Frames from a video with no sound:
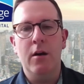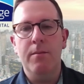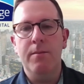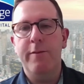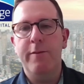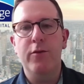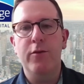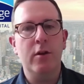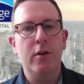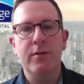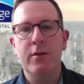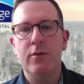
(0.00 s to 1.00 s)

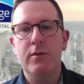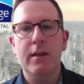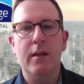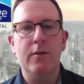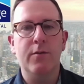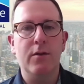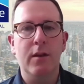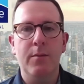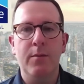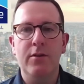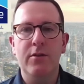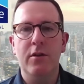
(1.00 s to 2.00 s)
full-service hotels versus
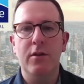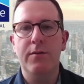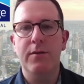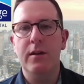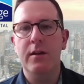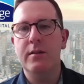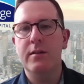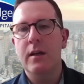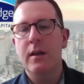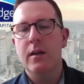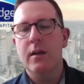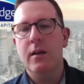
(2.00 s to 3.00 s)
limited service,
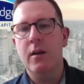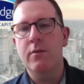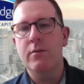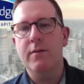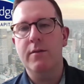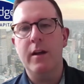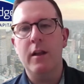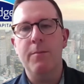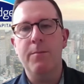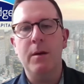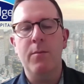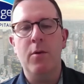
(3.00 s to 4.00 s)

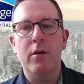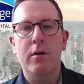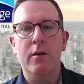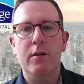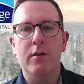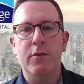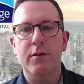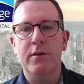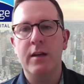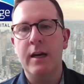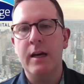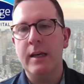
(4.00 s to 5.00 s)
developing markets versus
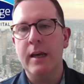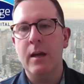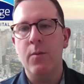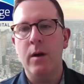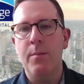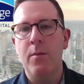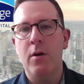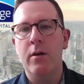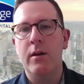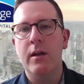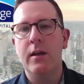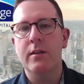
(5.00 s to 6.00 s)
kind of gateway
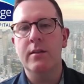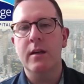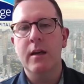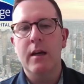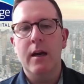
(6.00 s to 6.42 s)
markets?